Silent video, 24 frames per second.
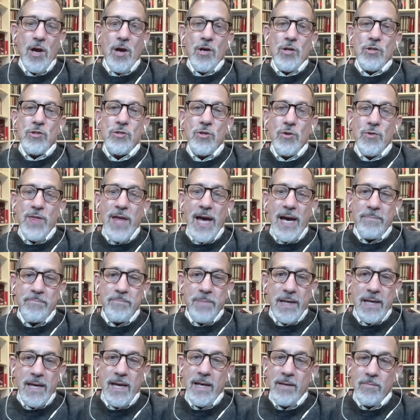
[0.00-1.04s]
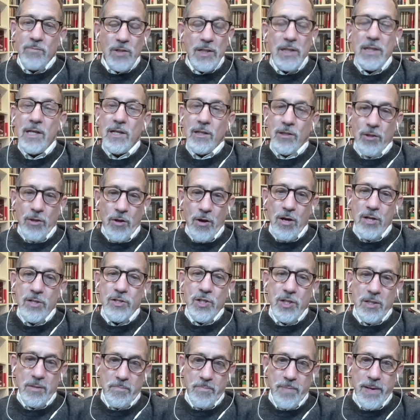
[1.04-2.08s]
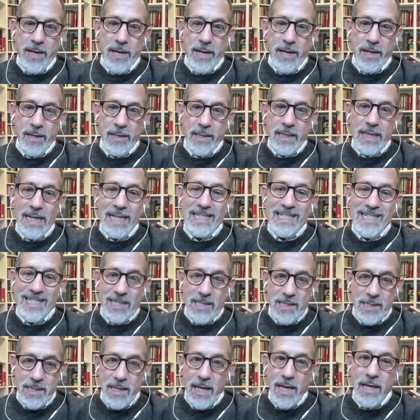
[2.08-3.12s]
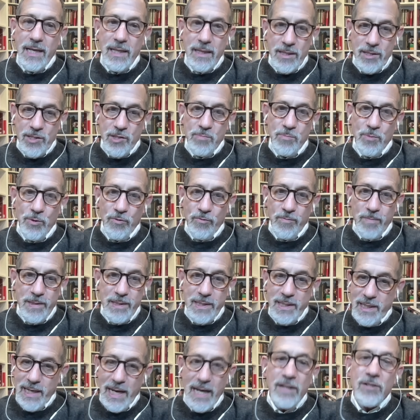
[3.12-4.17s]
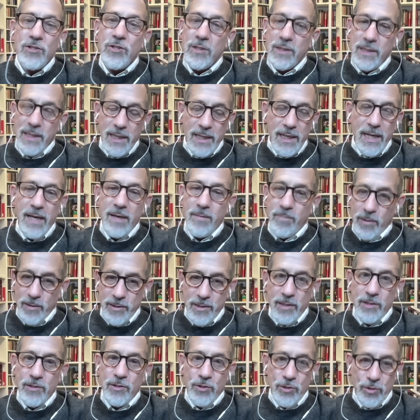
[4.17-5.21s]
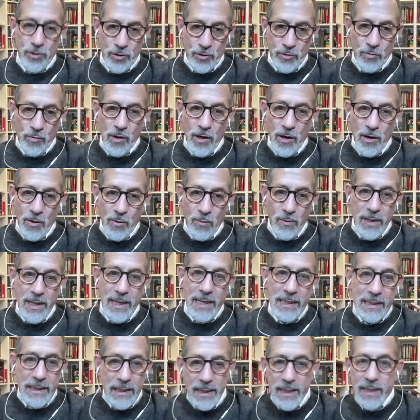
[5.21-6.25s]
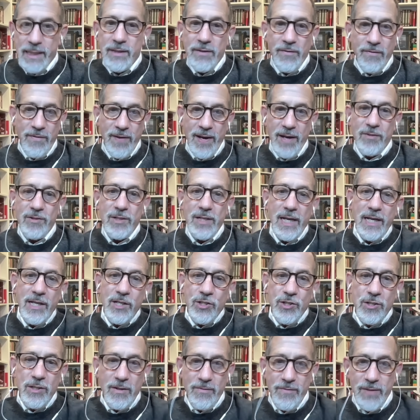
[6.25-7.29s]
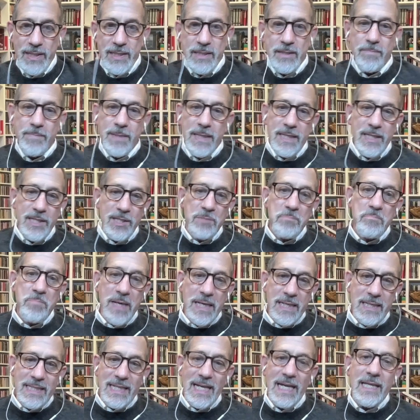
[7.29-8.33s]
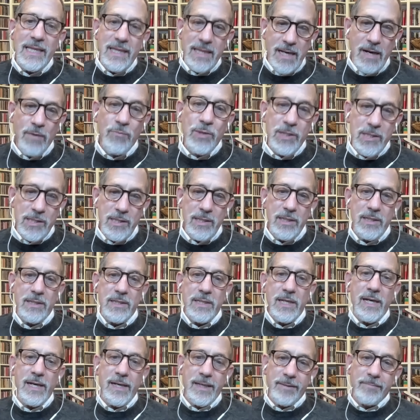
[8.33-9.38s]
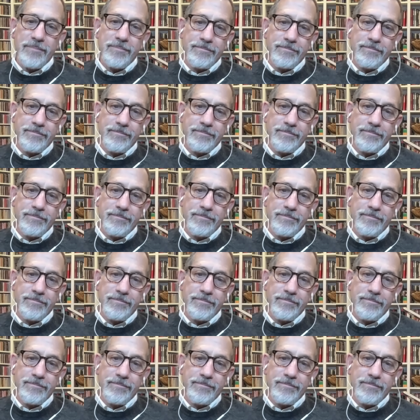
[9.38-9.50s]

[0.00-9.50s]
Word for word: So that became really a launching pad that sustained this movement and actually enabled it to grow and laid the foundation of it to be this big tent that we see today.